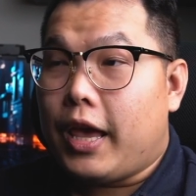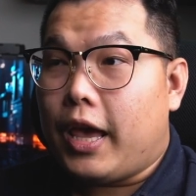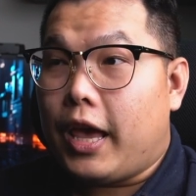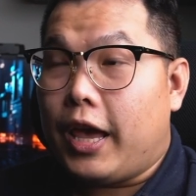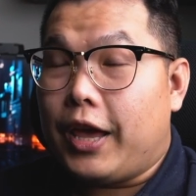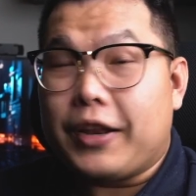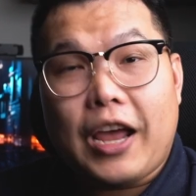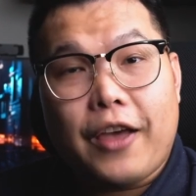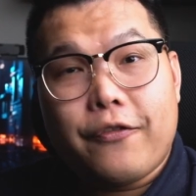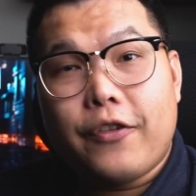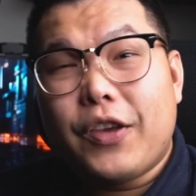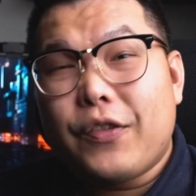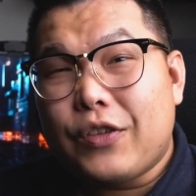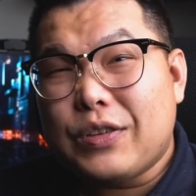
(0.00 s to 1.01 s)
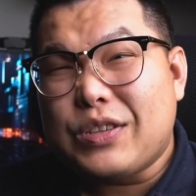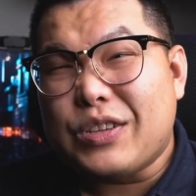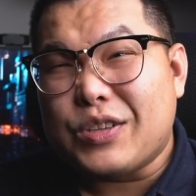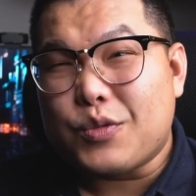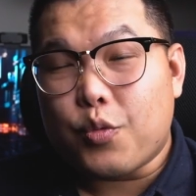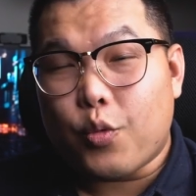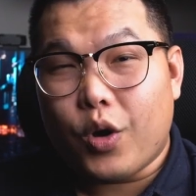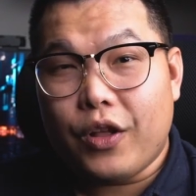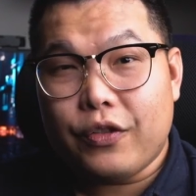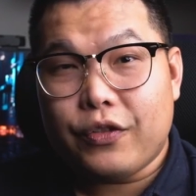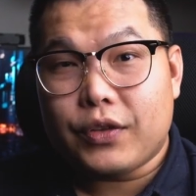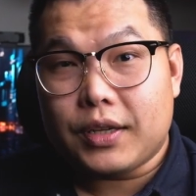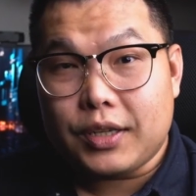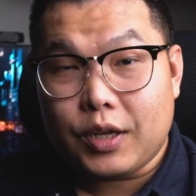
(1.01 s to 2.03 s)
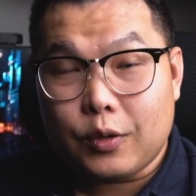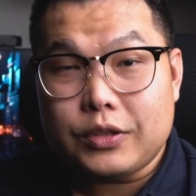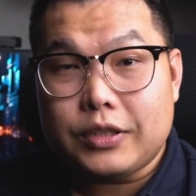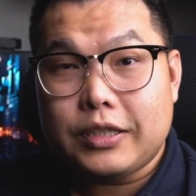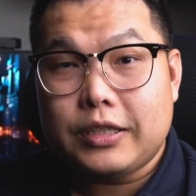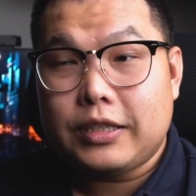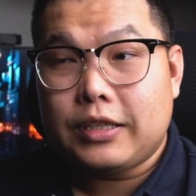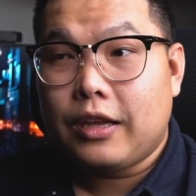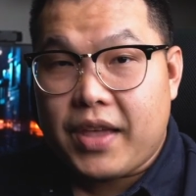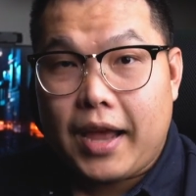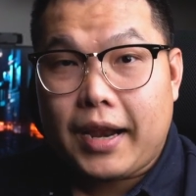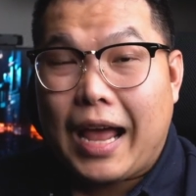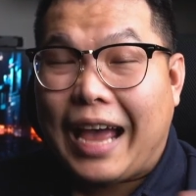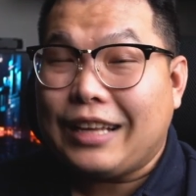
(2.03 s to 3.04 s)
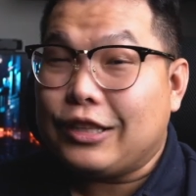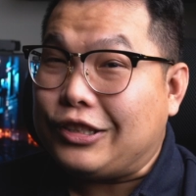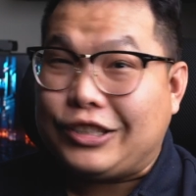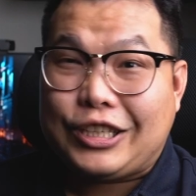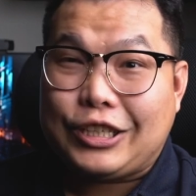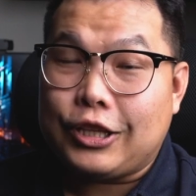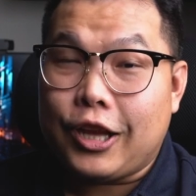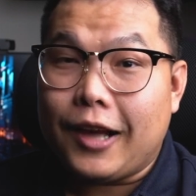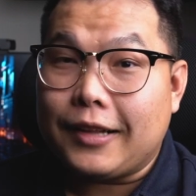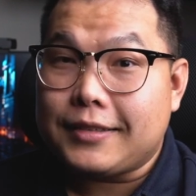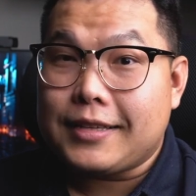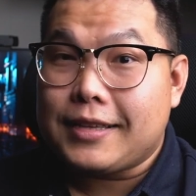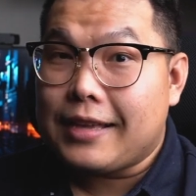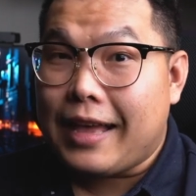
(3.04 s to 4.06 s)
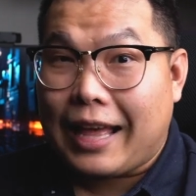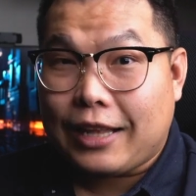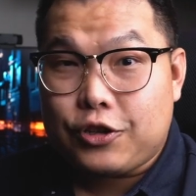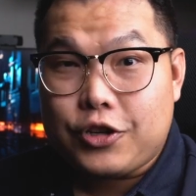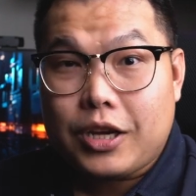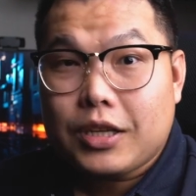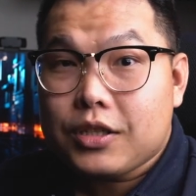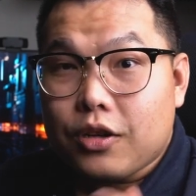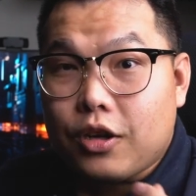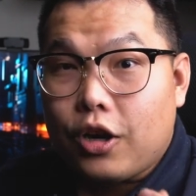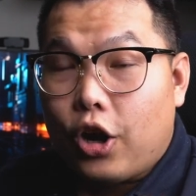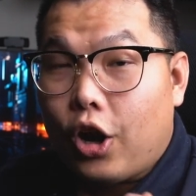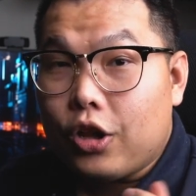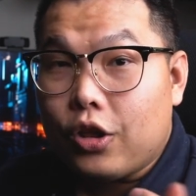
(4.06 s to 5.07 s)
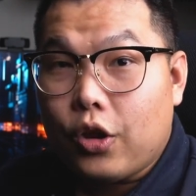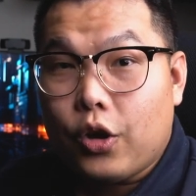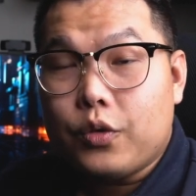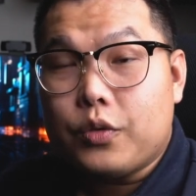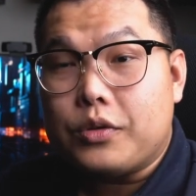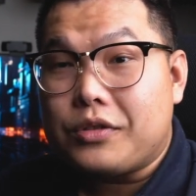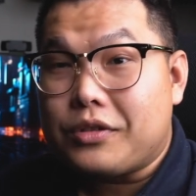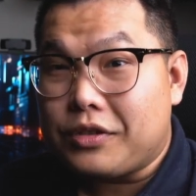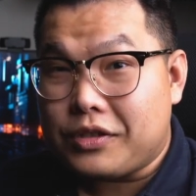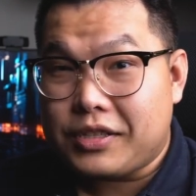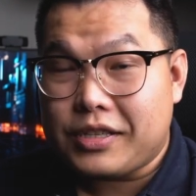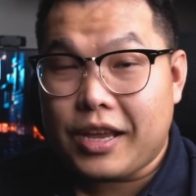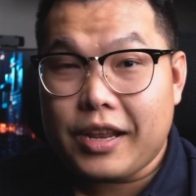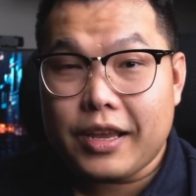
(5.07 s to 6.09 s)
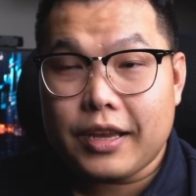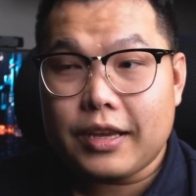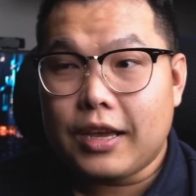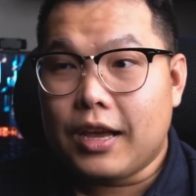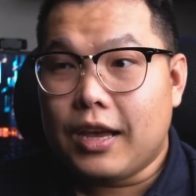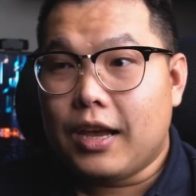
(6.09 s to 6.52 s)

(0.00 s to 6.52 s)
And I think this is worth noting that I did not adjust or lower the setting,